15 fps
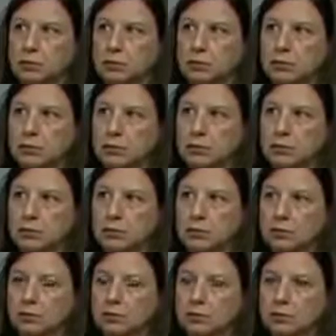
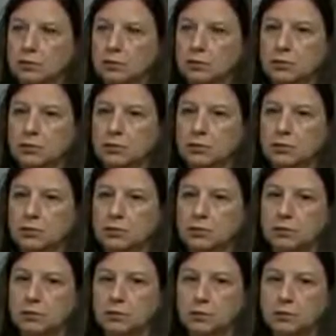
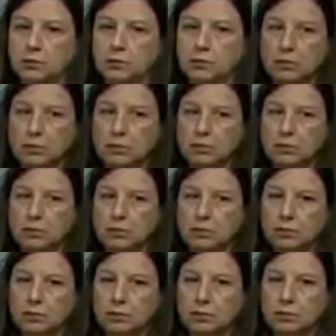
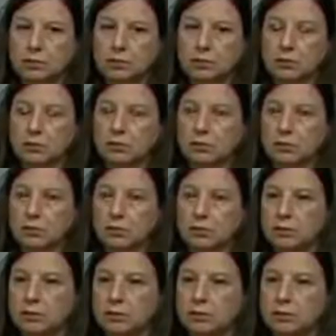
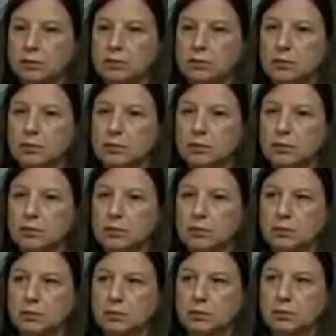
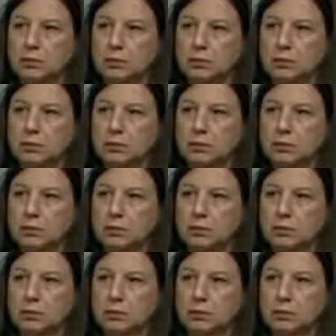(silent)